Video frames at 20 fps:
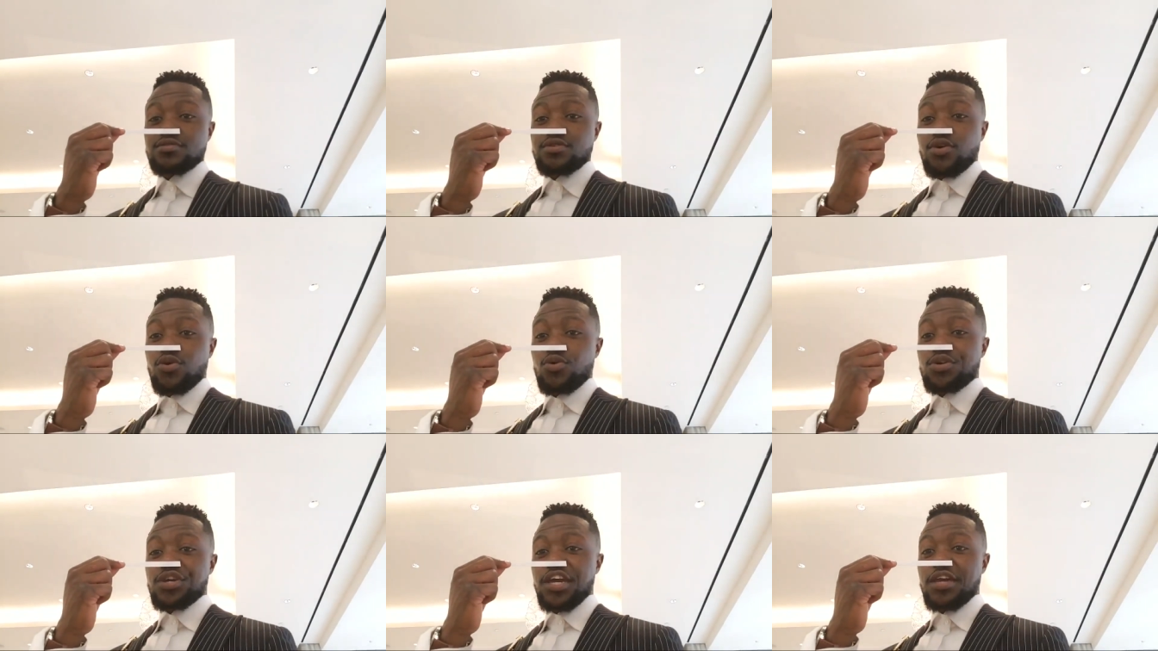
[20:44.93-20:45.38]

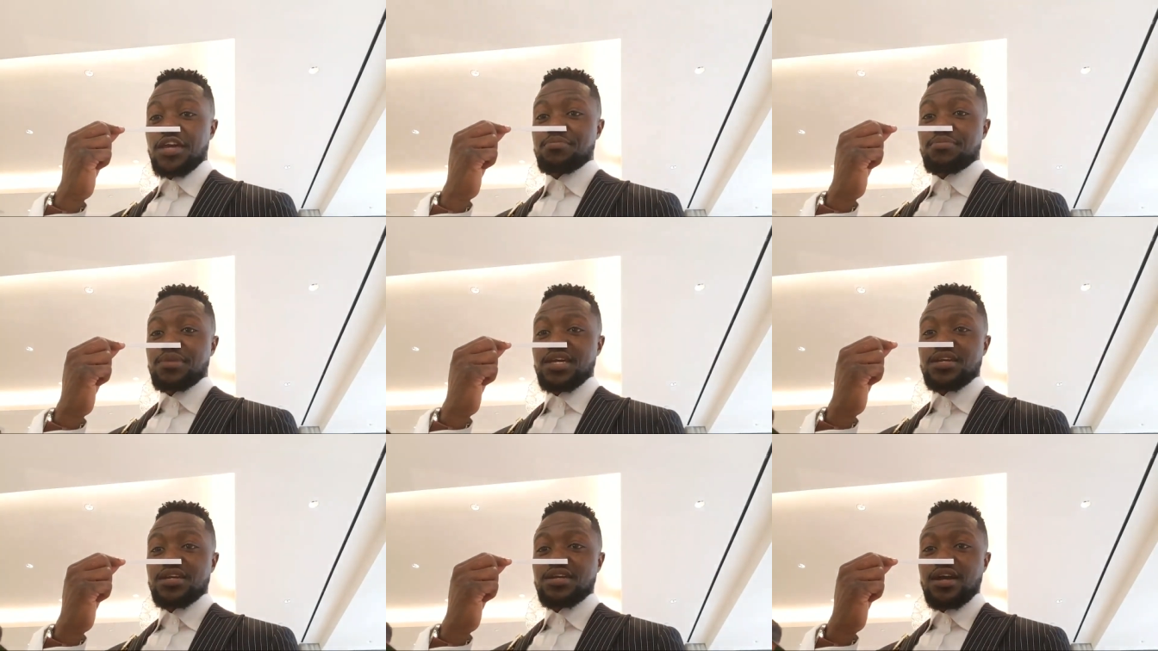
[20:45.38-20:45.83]
Okay,
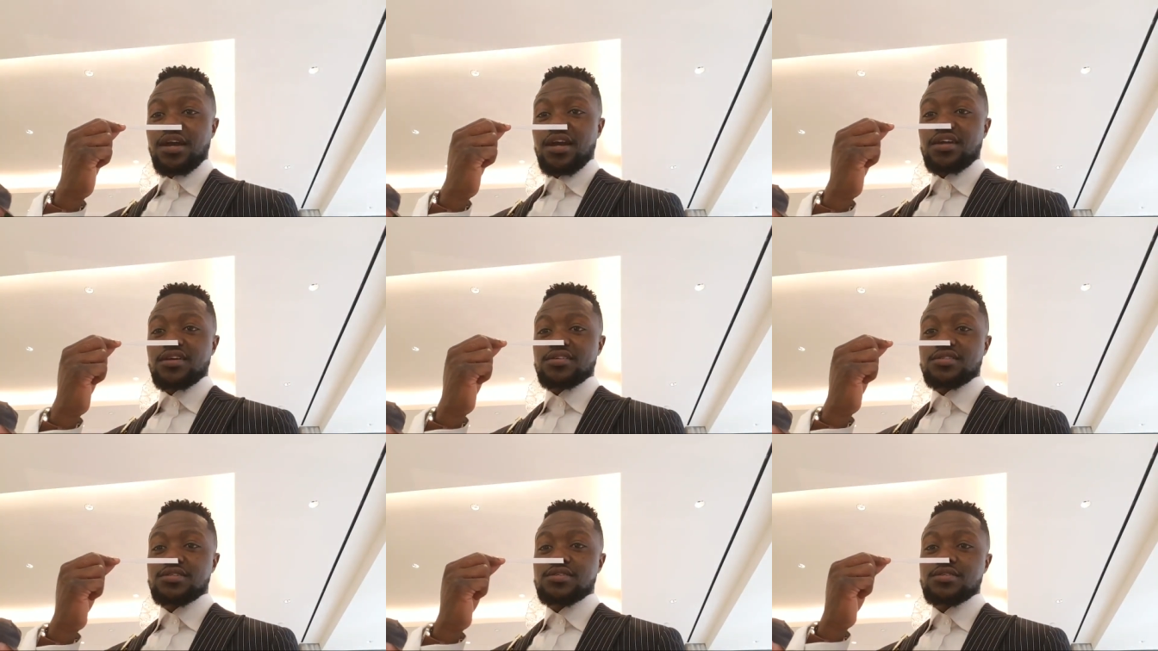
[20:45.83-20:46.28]
big
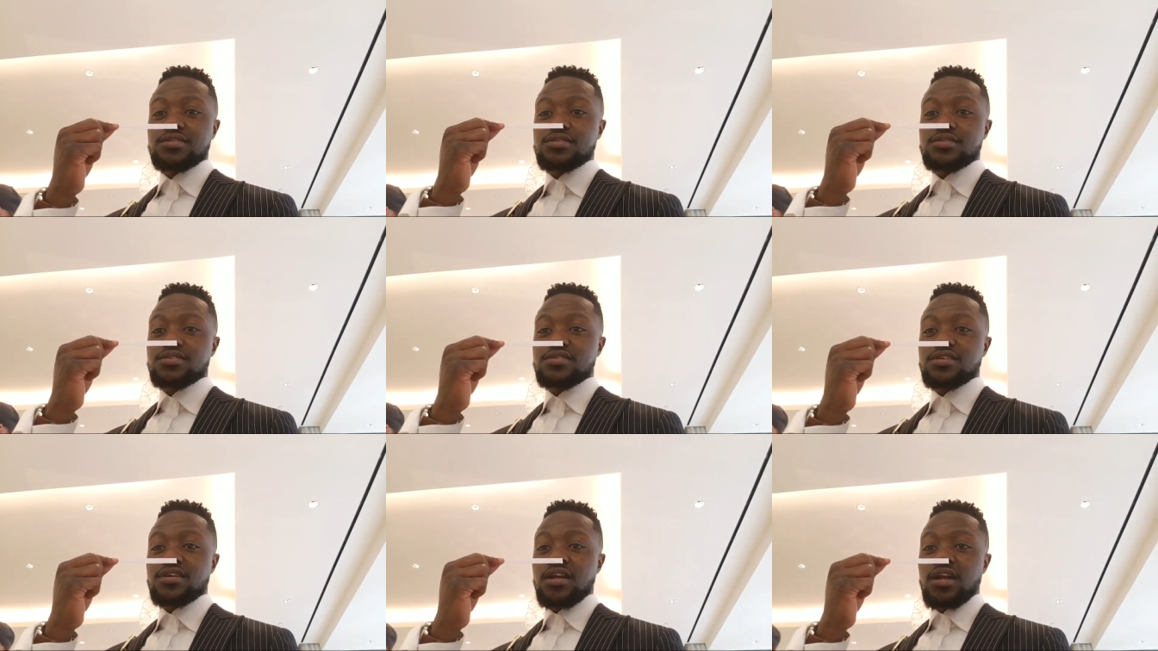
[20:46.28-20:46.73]
guy.
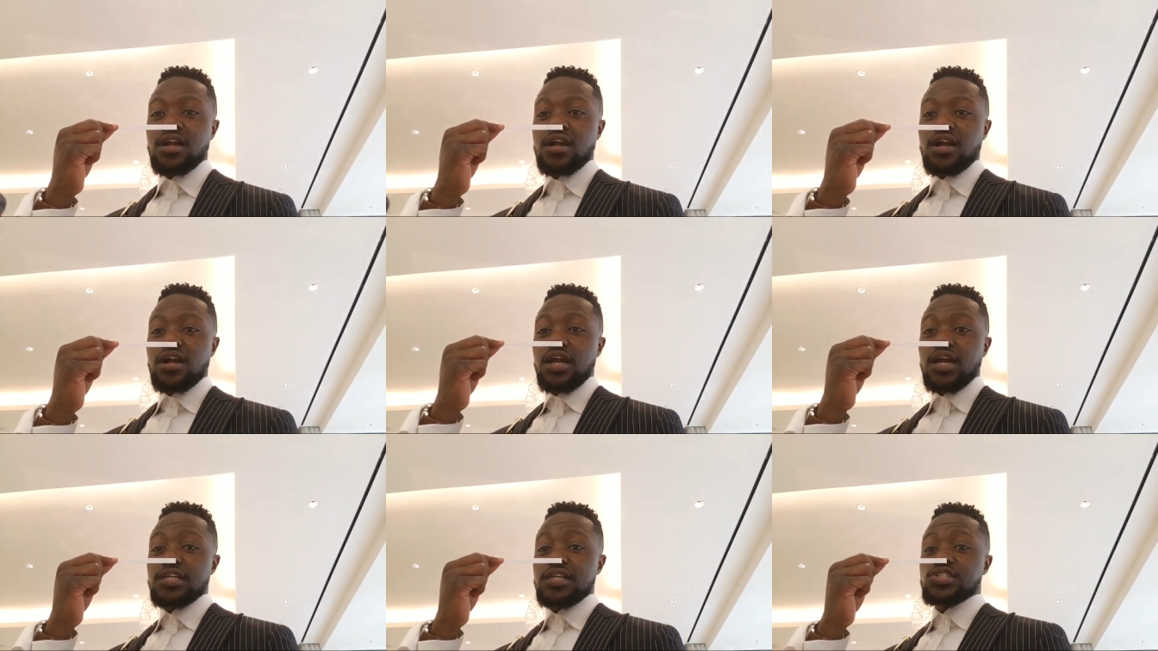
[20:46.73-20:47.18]

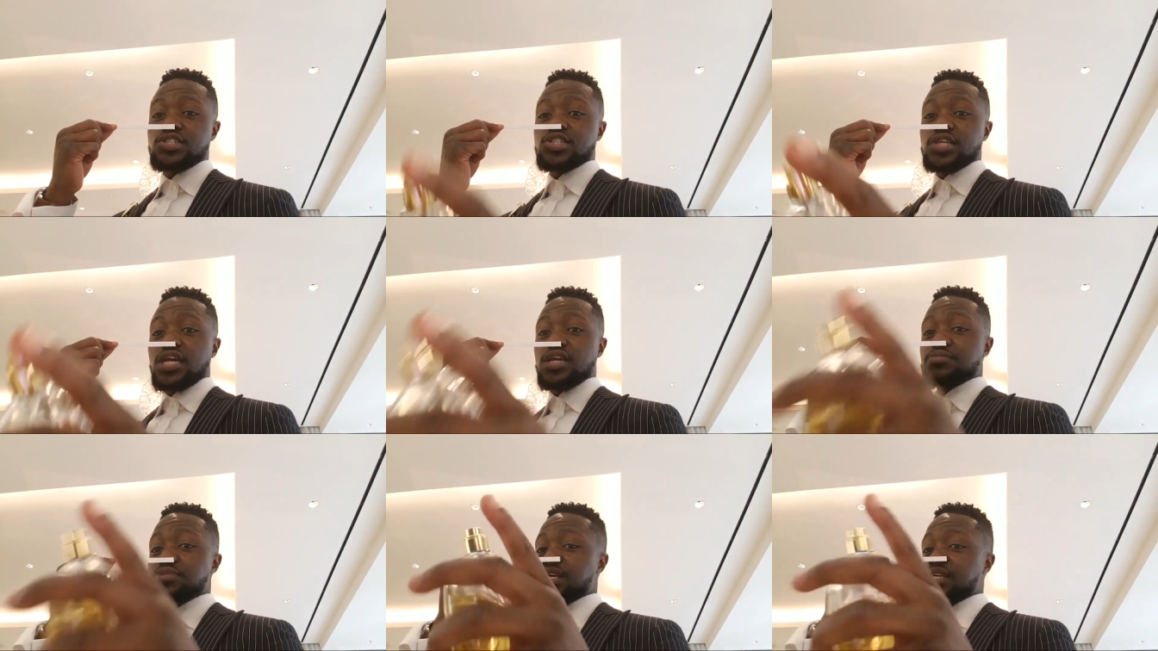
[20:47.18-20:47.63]
And
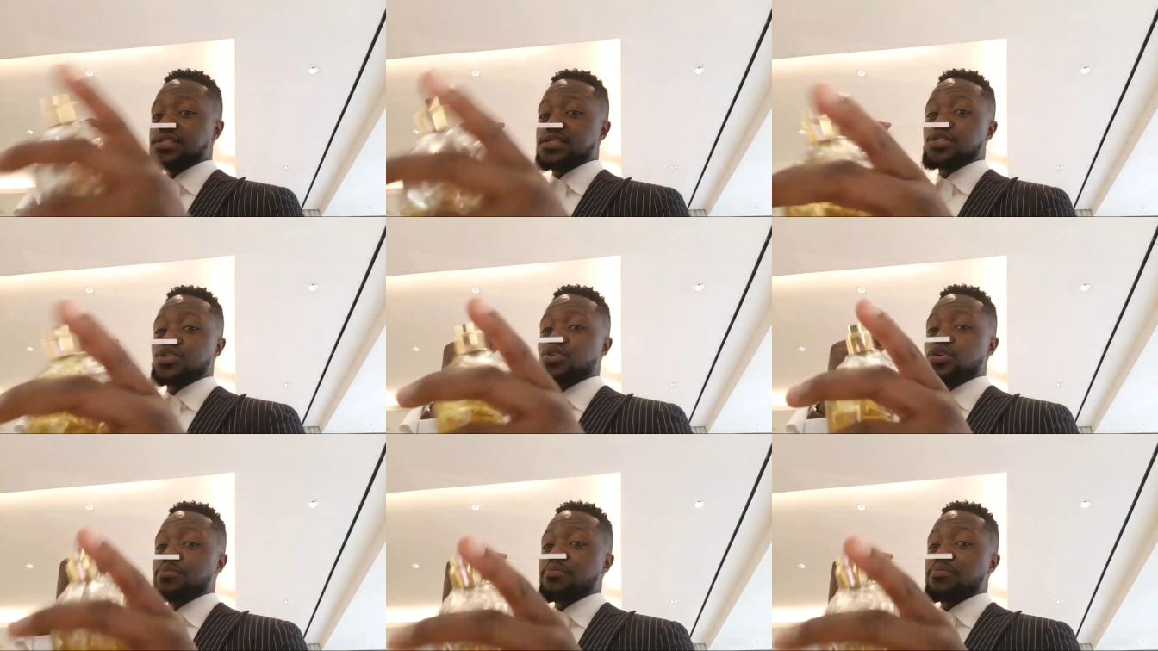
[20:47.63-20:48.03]
James, I see your